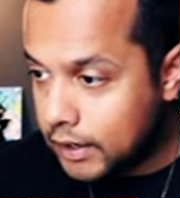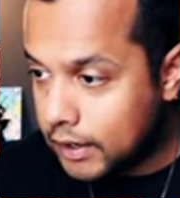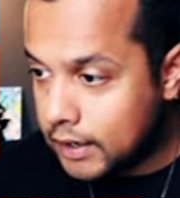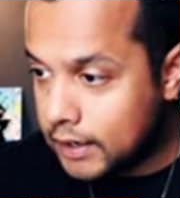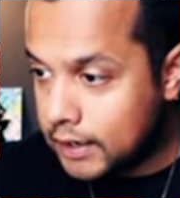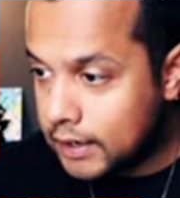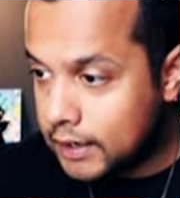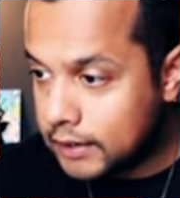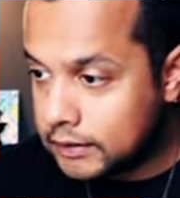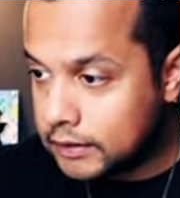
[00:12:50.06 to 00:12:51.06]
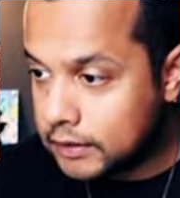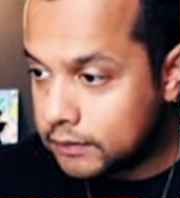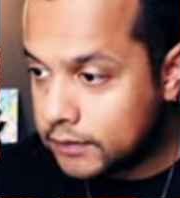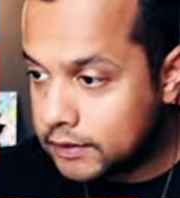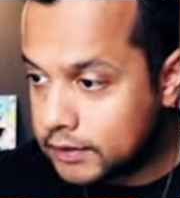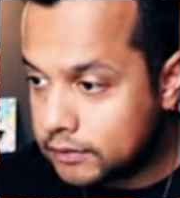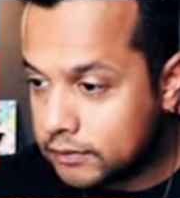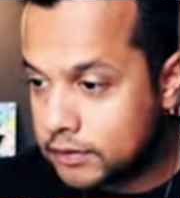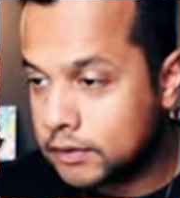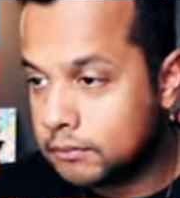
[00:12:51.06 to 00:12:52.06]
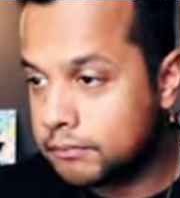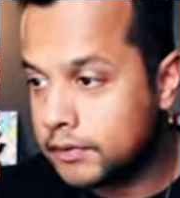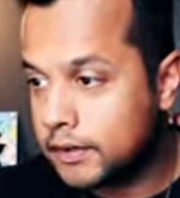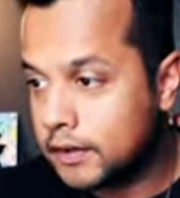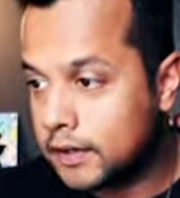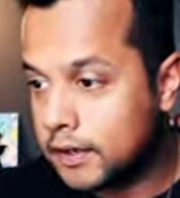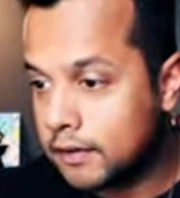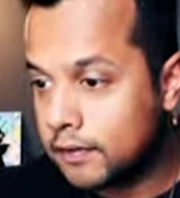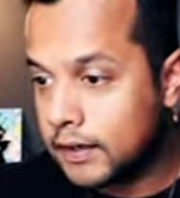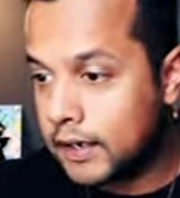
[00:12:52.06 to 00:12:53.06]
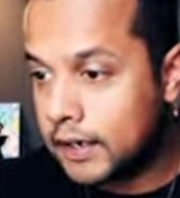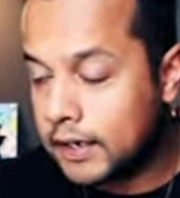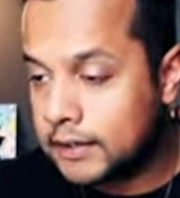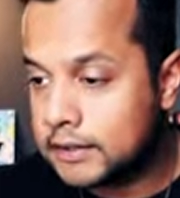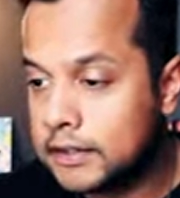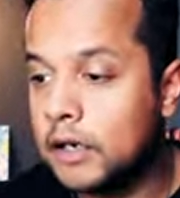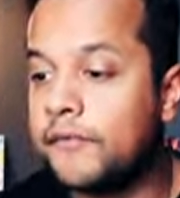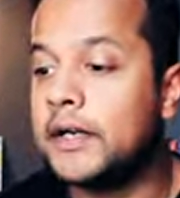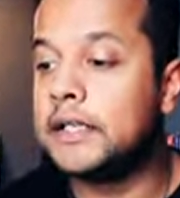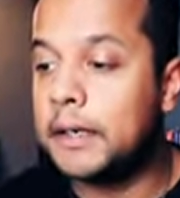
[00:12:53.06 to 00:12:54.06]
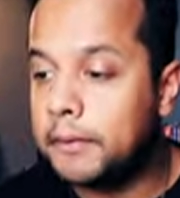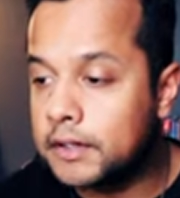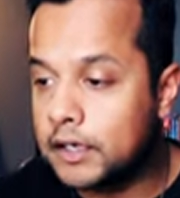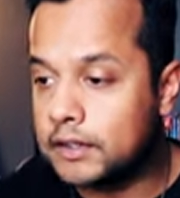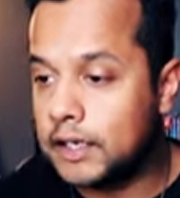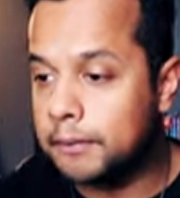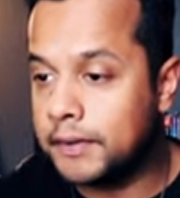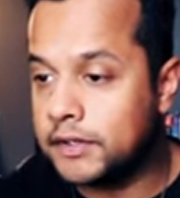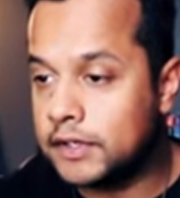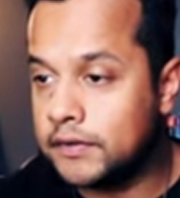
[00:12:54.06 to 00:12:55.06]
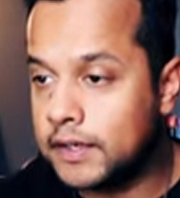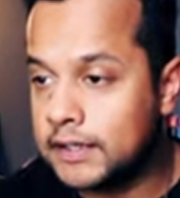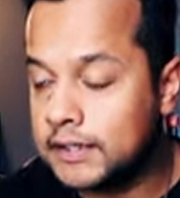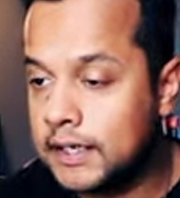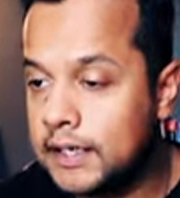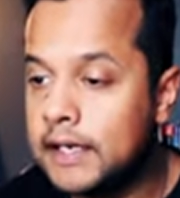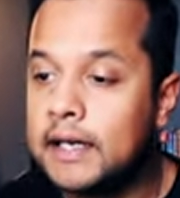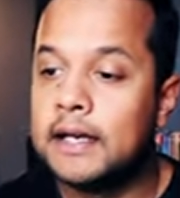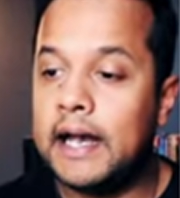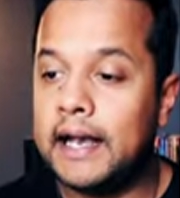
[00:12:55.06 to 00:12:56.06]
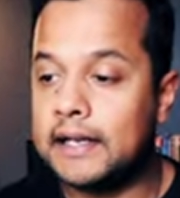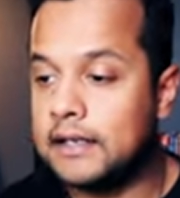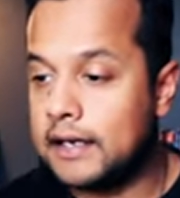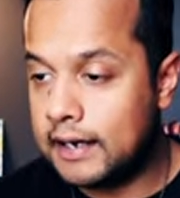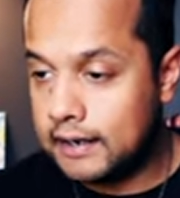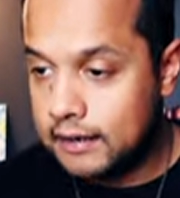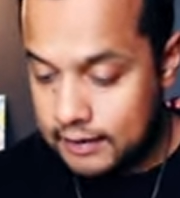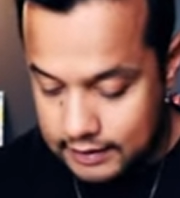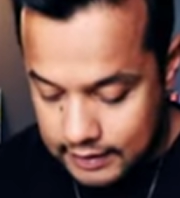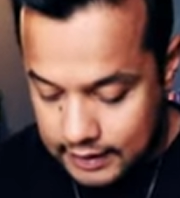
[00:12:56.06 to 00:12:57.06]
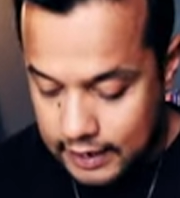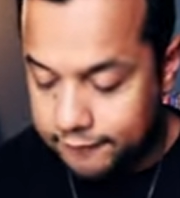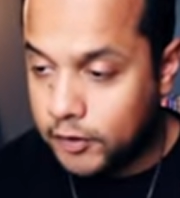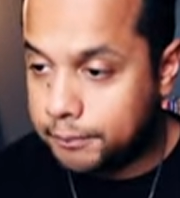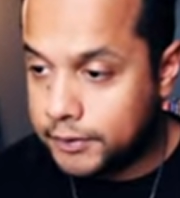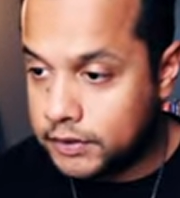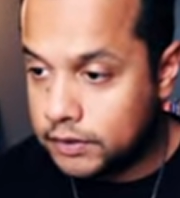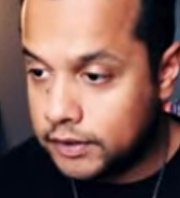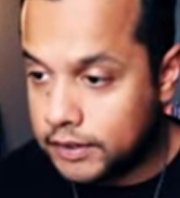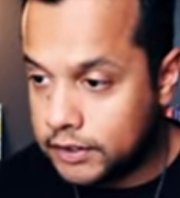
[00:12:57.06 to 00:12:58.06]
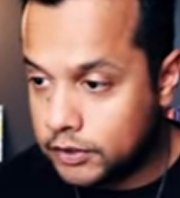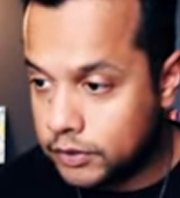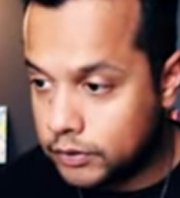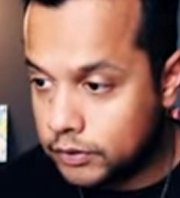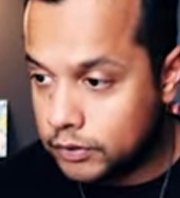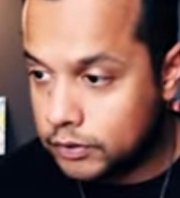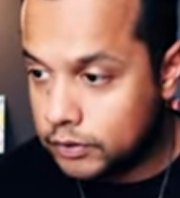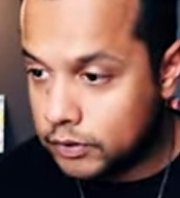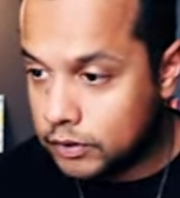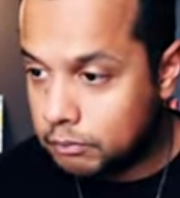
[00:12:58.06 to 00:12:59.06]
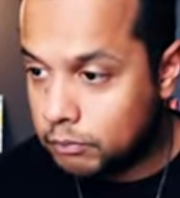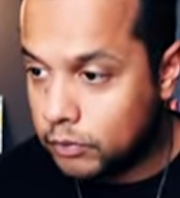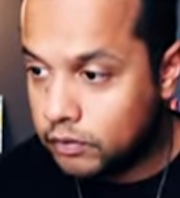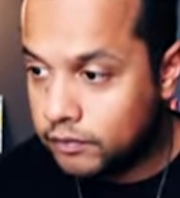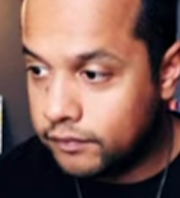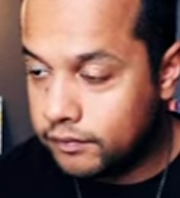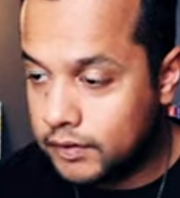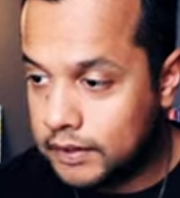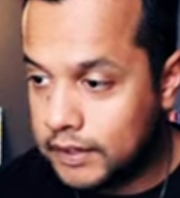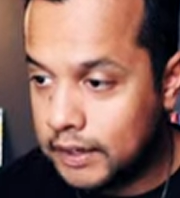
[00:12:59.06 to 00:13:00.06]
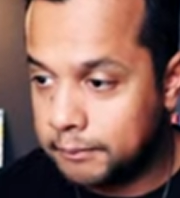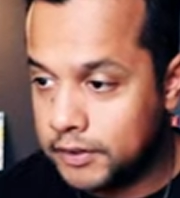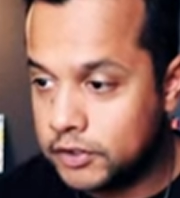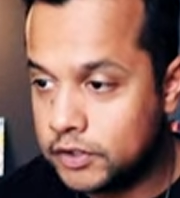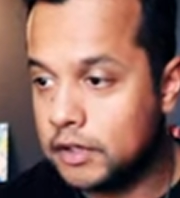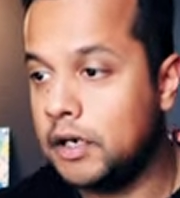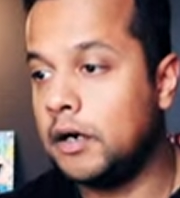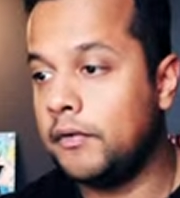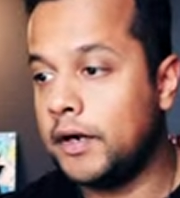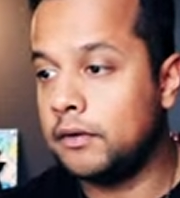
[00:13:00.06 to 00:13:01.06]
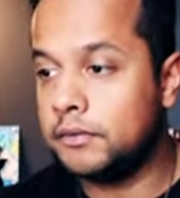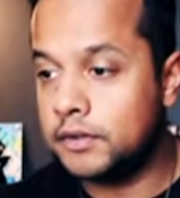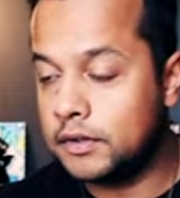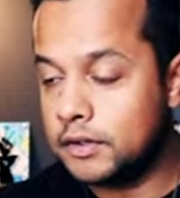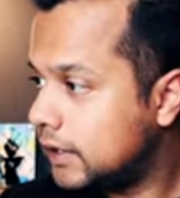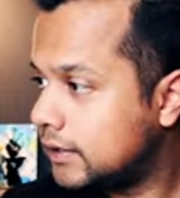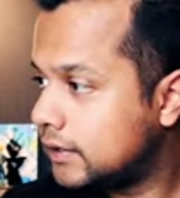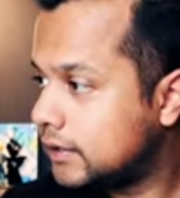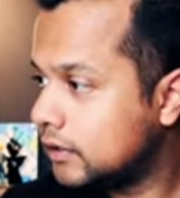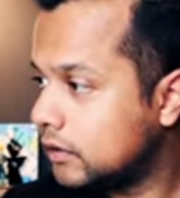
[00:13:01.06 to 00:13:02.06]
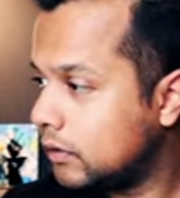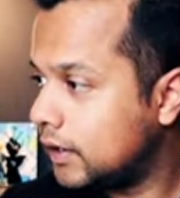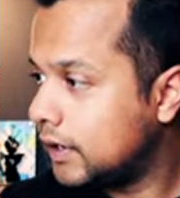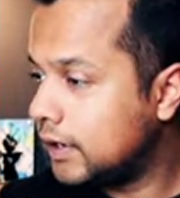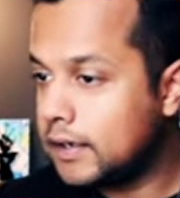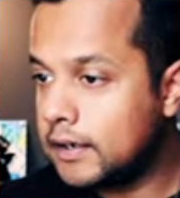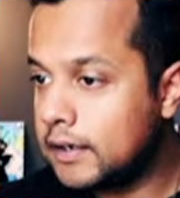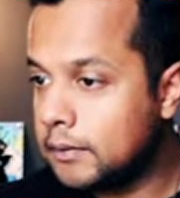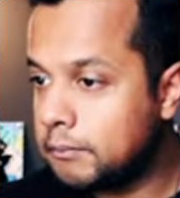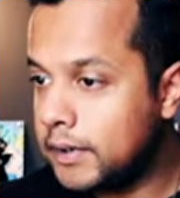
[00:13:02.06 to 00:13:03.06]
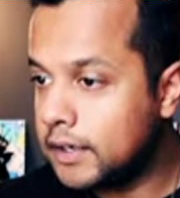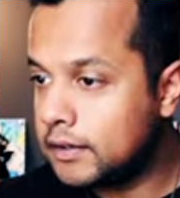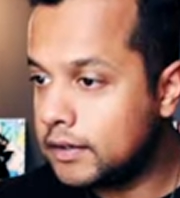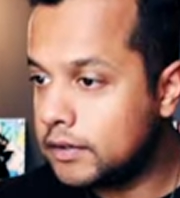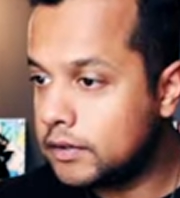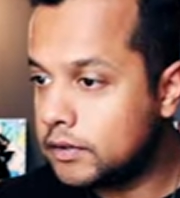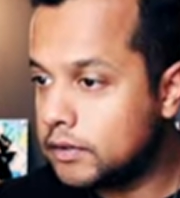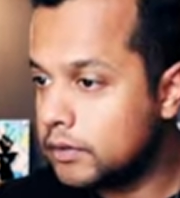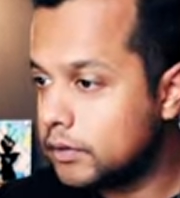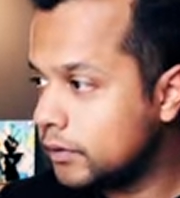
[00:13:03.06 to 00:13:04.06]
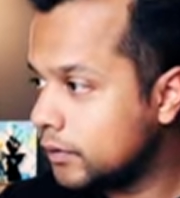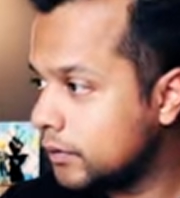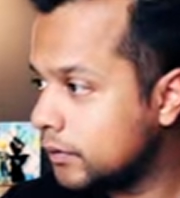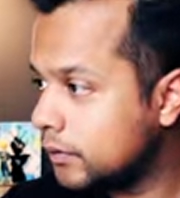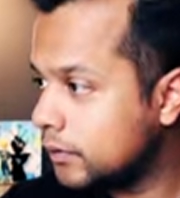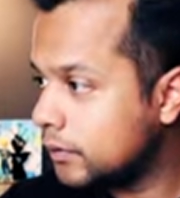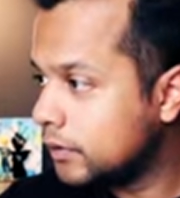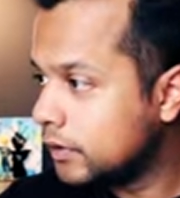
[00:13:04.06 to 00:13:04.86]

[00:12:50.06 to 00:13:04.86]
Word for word: and decrease it to something like that. Now if I double click on the image, as you can see, I can have the opportunity to move the image around. Let's go ahead and make this to,